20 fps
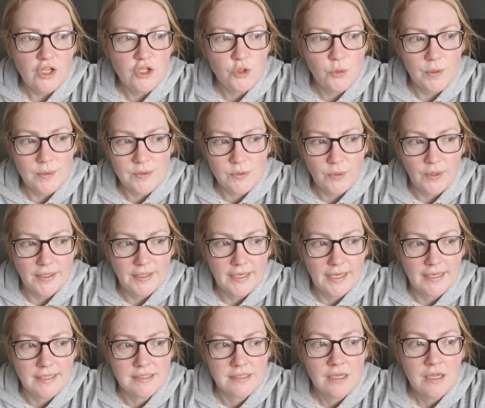So it was quite
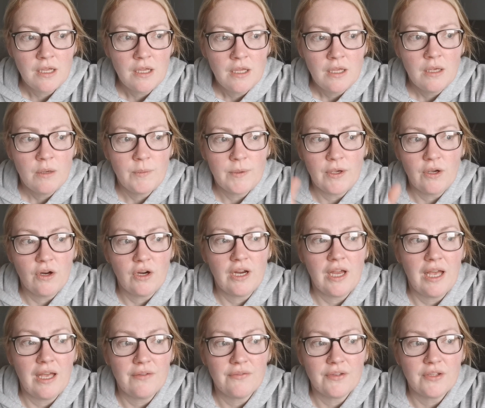nice. We are
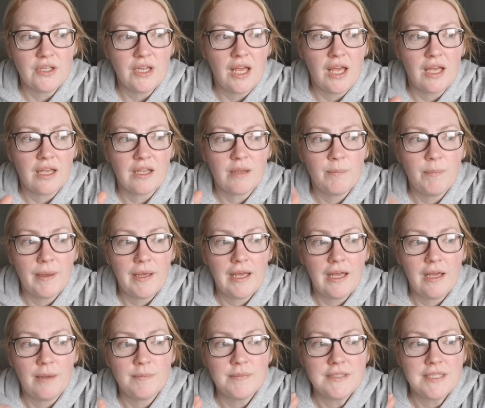having a
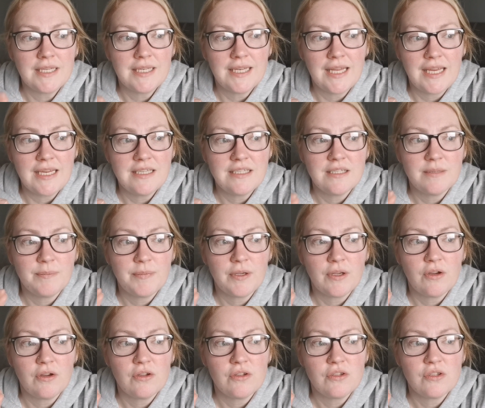kebab tonight
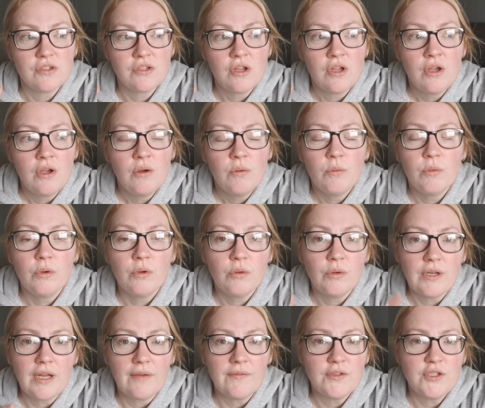because we were
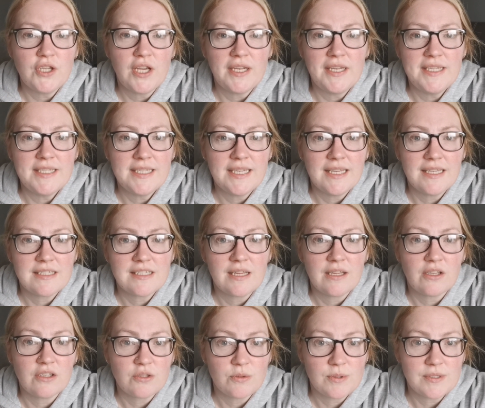going to have a Chinese last
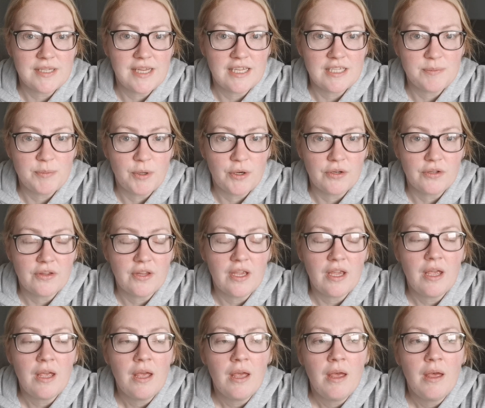night because it was Ned's
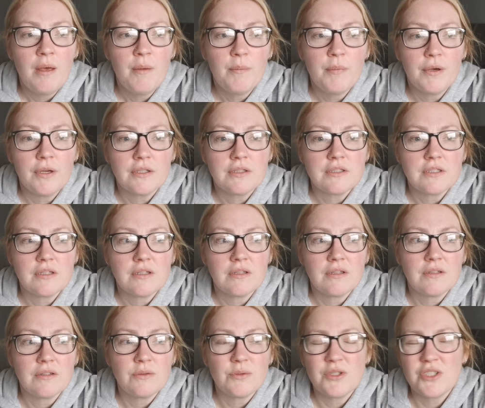birthday, but
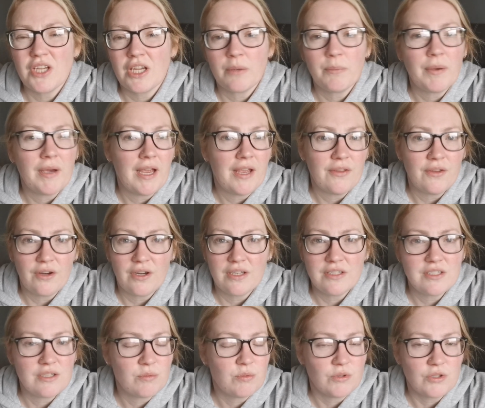there was chicken pie there, and
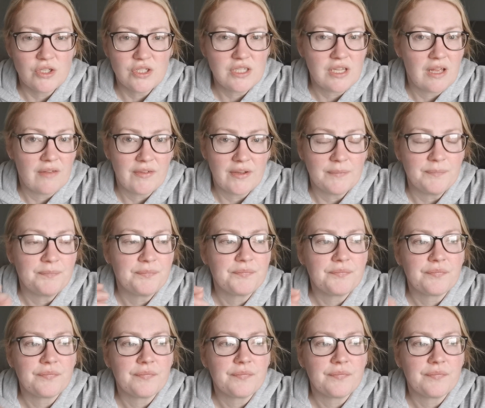I said, we'll just have it.